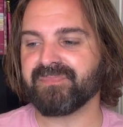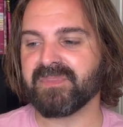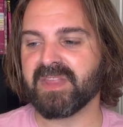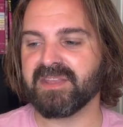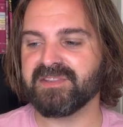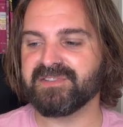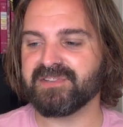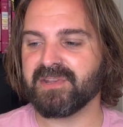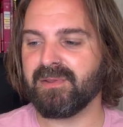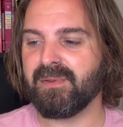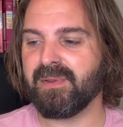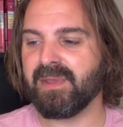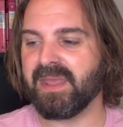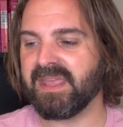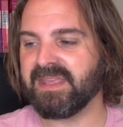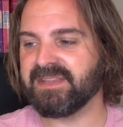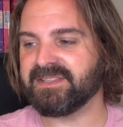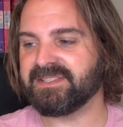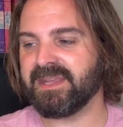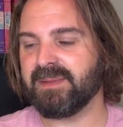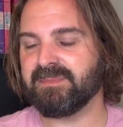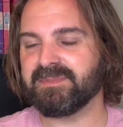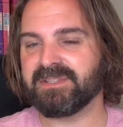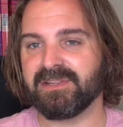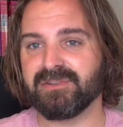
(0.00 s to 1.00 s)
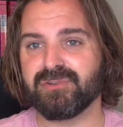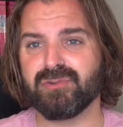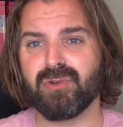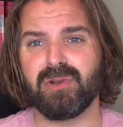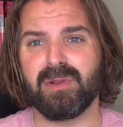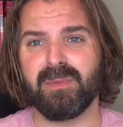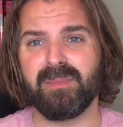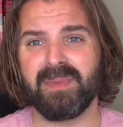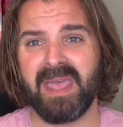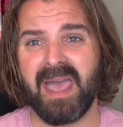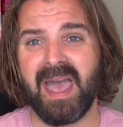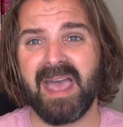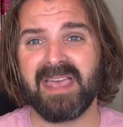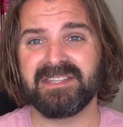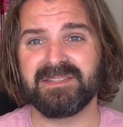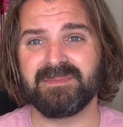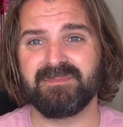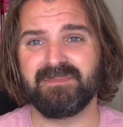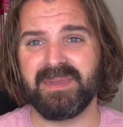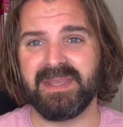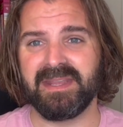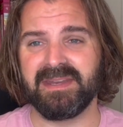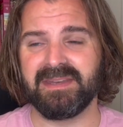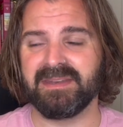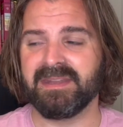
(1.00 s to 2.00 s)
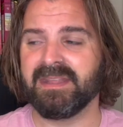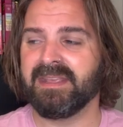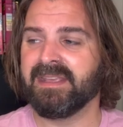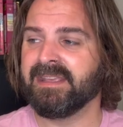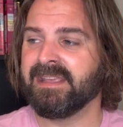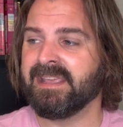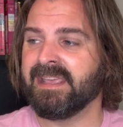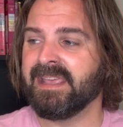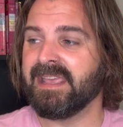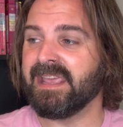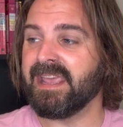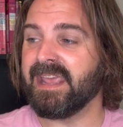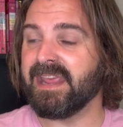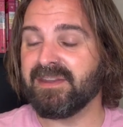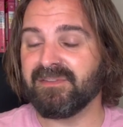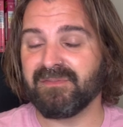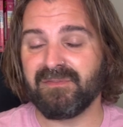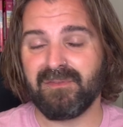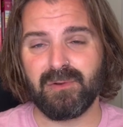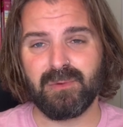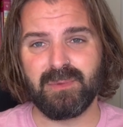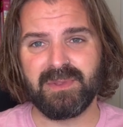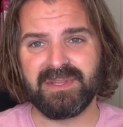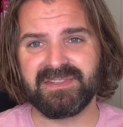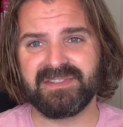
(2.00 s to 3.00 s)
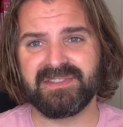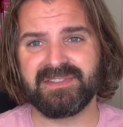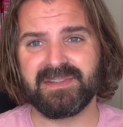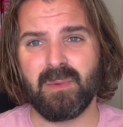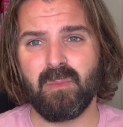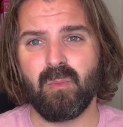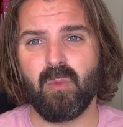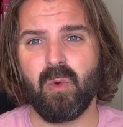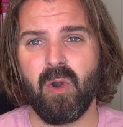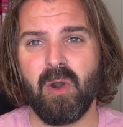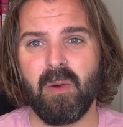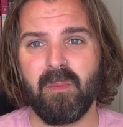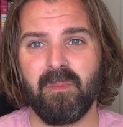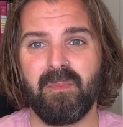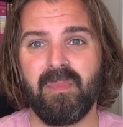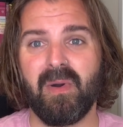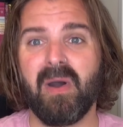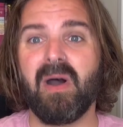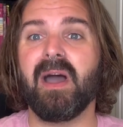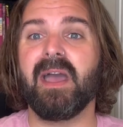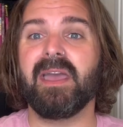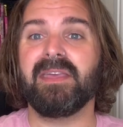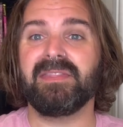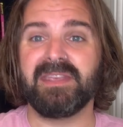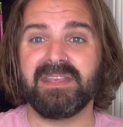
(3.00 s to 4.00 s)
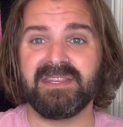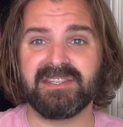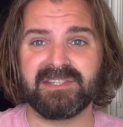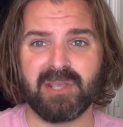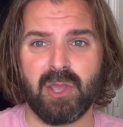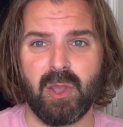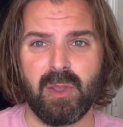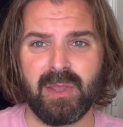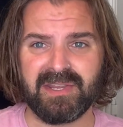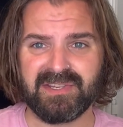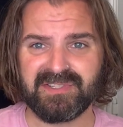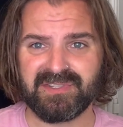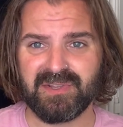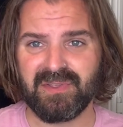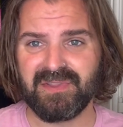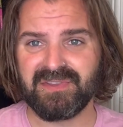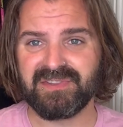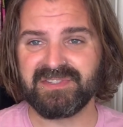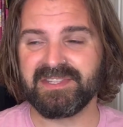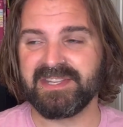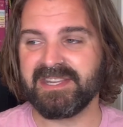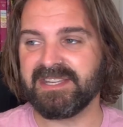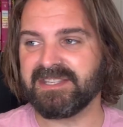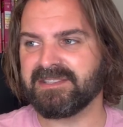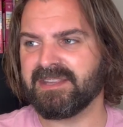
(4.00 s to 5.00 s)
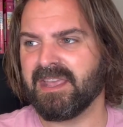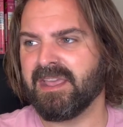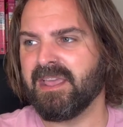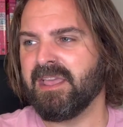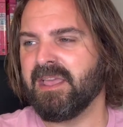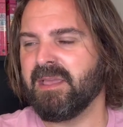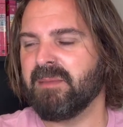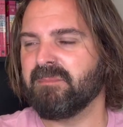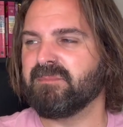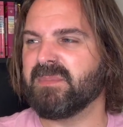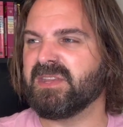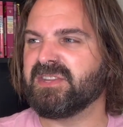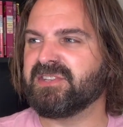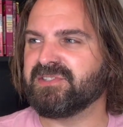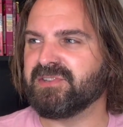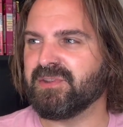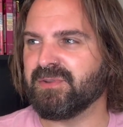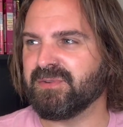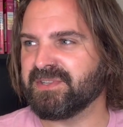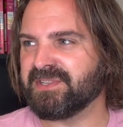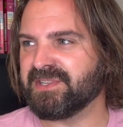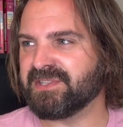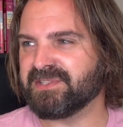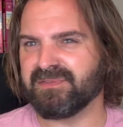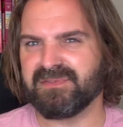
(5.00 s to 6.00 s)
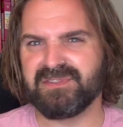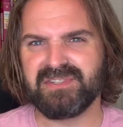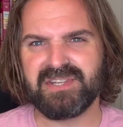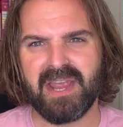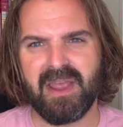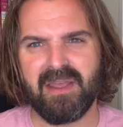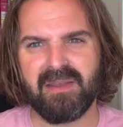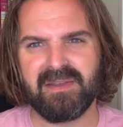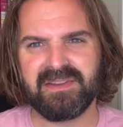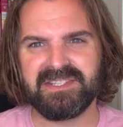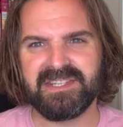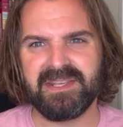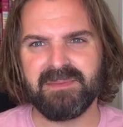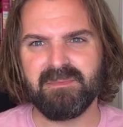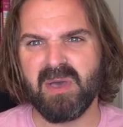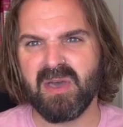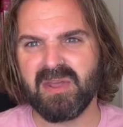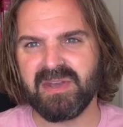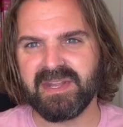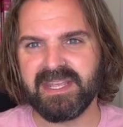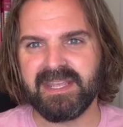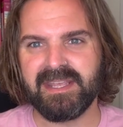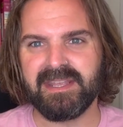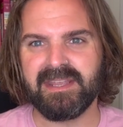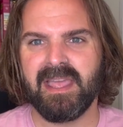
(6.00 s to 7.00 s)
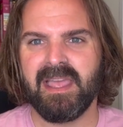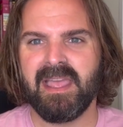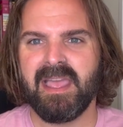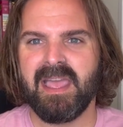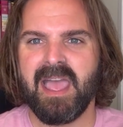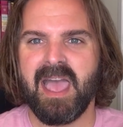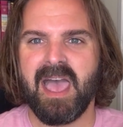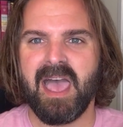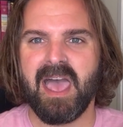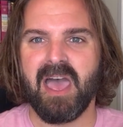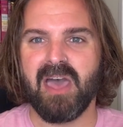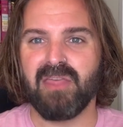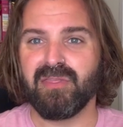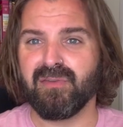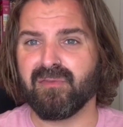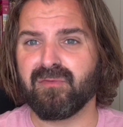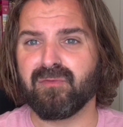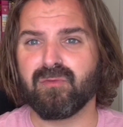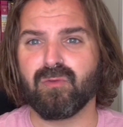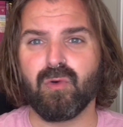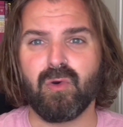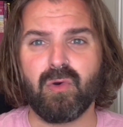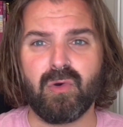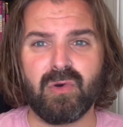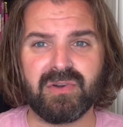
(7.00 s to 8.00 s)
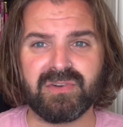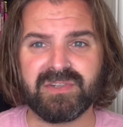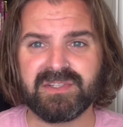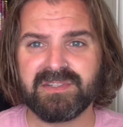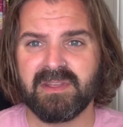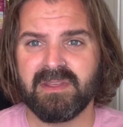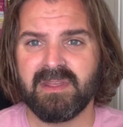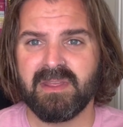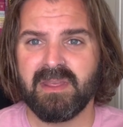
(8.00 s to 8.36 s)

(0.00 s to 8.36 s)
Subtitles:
So it seems that Trollope has been influenced somewhat by these goings-ons, these misuses of charity money, the fraud